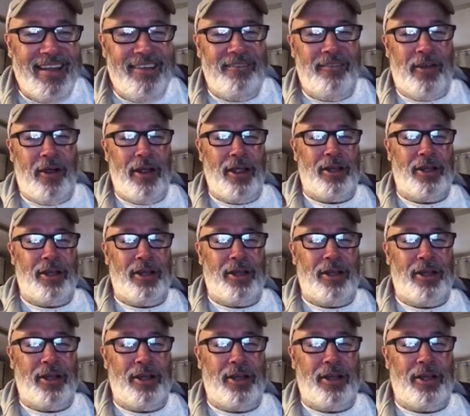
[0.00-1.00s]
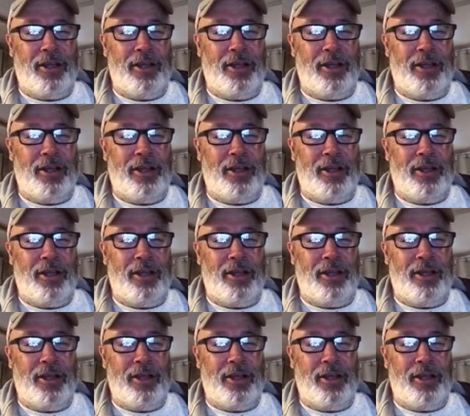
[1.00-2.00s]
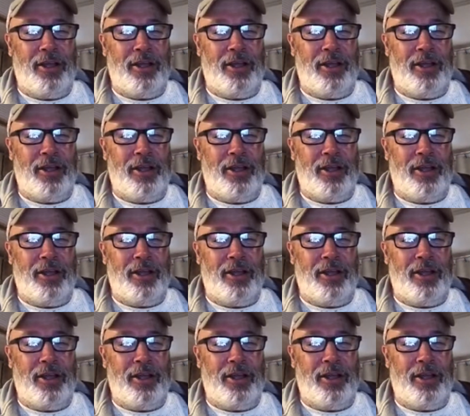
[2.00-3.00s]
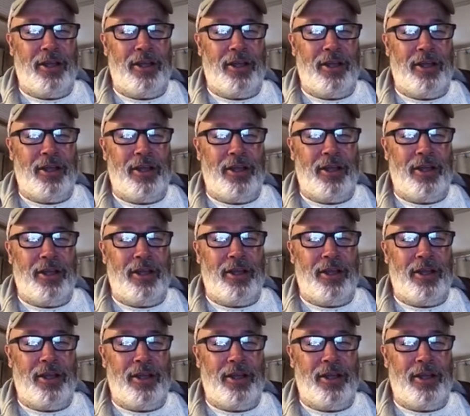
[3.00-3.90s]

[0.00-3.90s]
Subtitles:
Very Cool to see you. It's very awesome that you're here tonight.